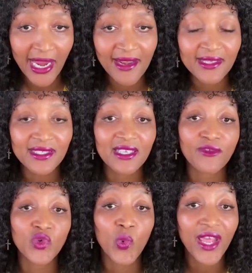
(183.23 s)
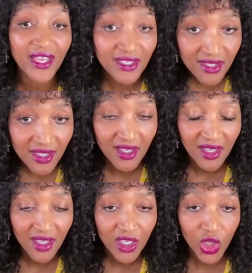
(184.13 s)
And I still have to wait,
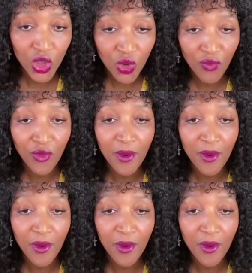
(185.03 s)
you know,